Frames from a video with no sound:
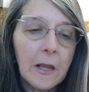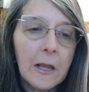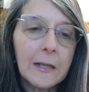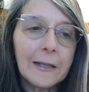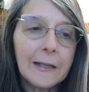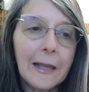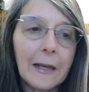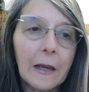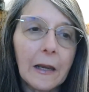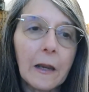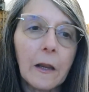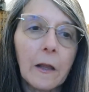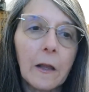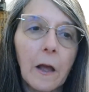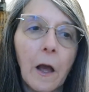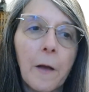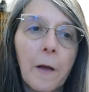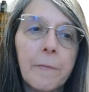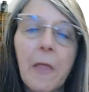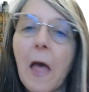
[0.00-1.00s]
getting
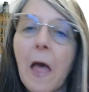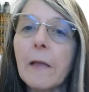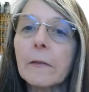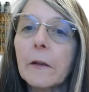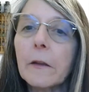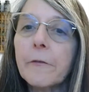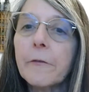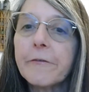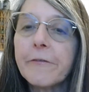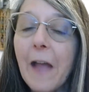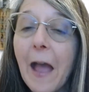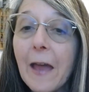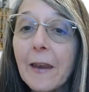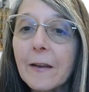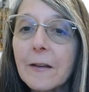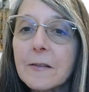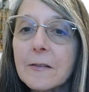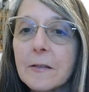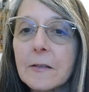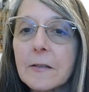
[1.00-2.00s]
that
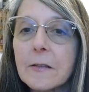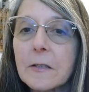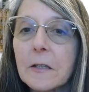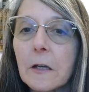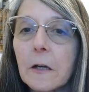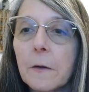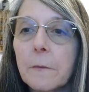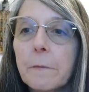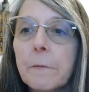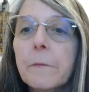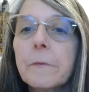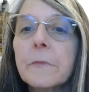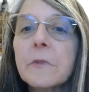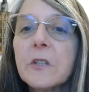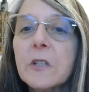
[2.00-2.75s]
lymphatic system